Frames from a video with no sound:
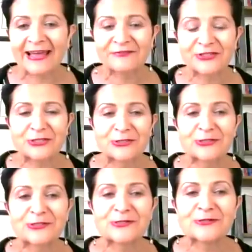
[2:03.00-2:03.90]
have
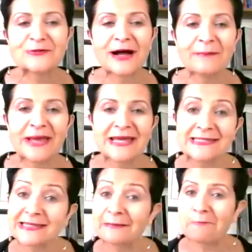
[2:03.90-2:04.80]
two
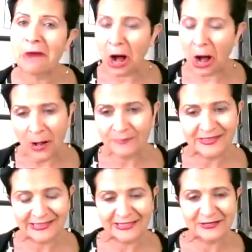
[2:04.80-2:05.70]
amazing
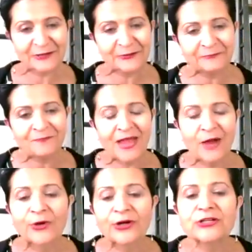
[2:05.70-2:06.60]
moms here,
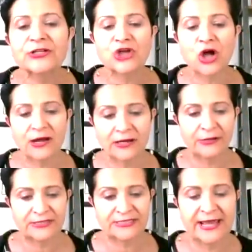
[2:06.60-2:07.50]
and we're going to talk
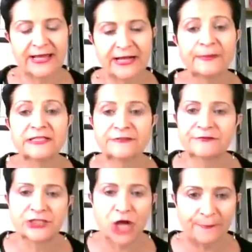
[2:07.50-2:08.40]
about today a couple of
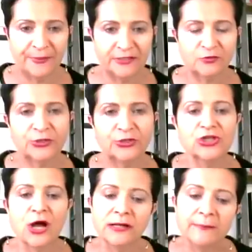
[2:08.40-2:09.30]
different topics. We're going to
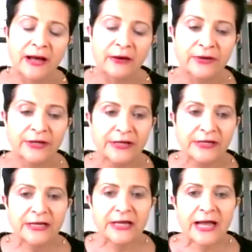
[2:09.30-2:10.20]
talk about
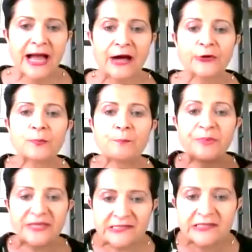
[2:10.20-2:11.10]
how do
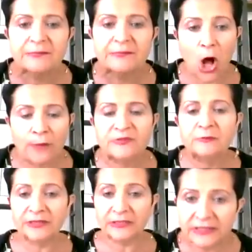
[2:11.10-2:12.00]
busy moms
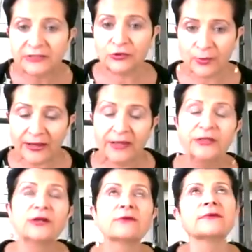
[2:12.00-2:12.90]
build this, right? And
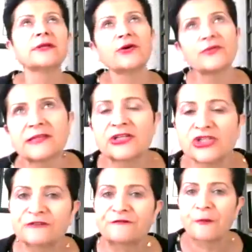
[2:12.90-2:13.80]
it's not
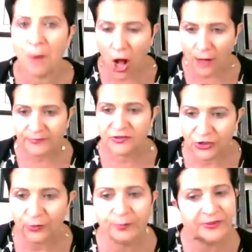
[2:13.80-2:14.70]
just for moms,
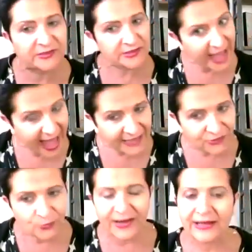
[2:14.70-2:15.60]
busy
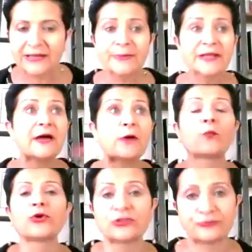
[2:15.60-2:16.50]
dads, right? Anybody that
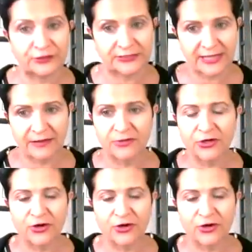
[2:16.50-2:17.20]
works full-time,